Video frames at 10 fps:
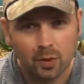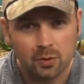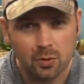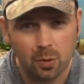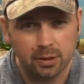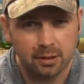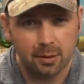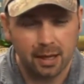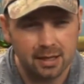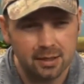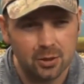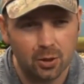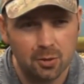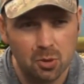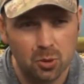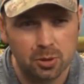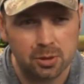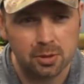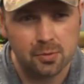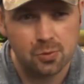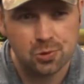So what do I enjoy most?